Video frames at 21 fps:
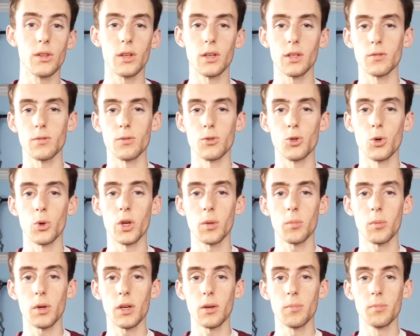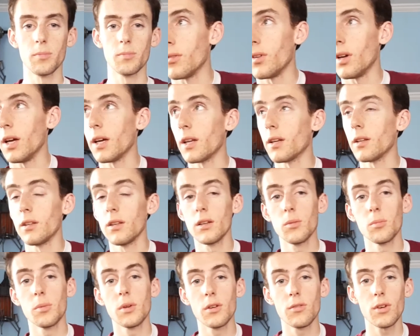Thanks for joining me. I had a little
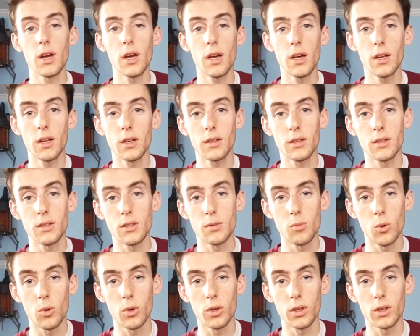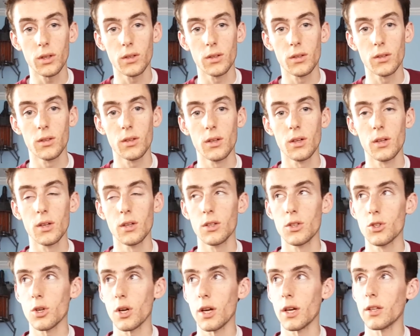bit of a headache this morning,
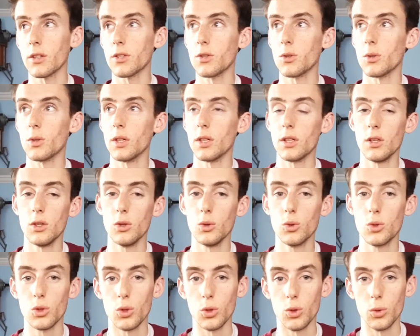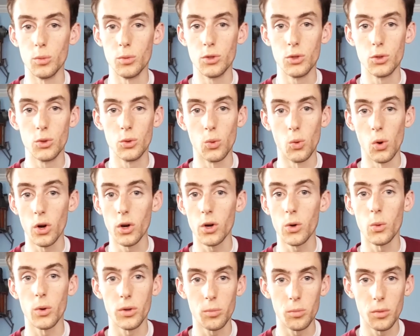trying to get YouTube to work
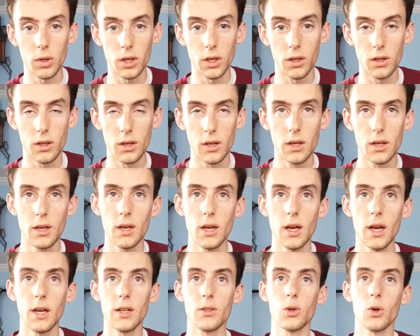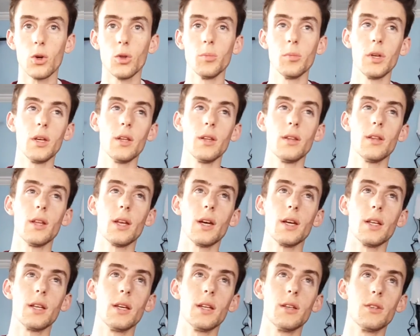with me. It told me that I
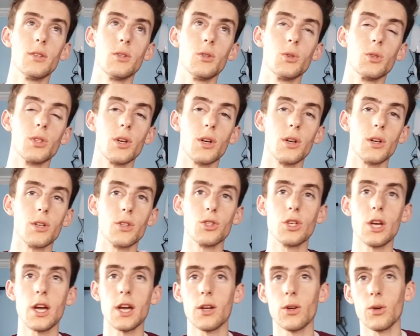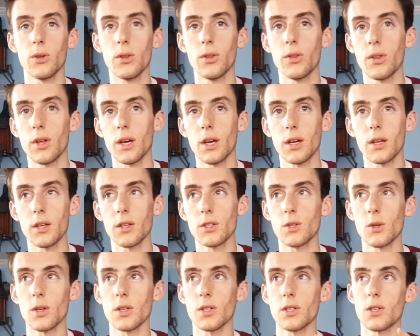needed to start a channel thing,
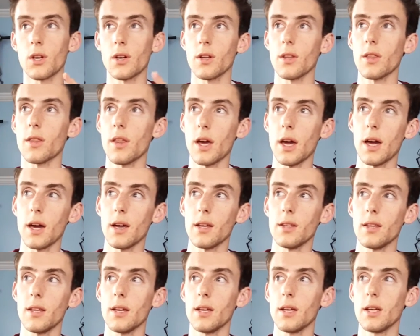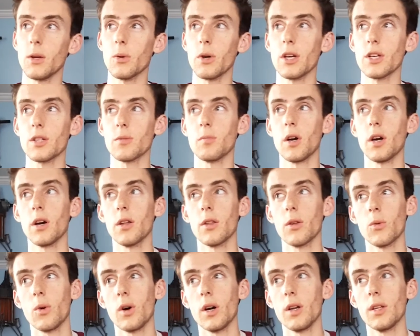so I started that, and then it erased my
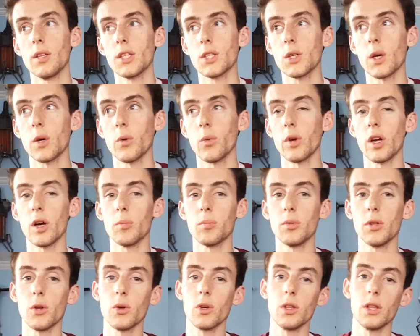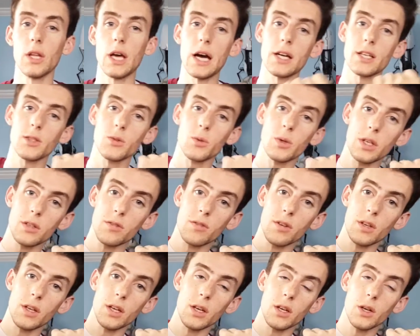other one, so I re-uploaded last week's
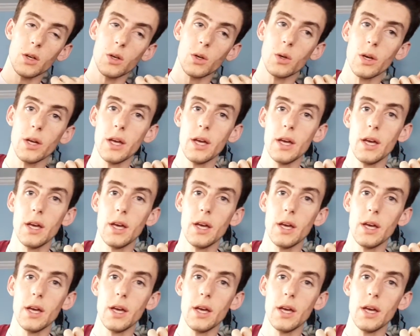video.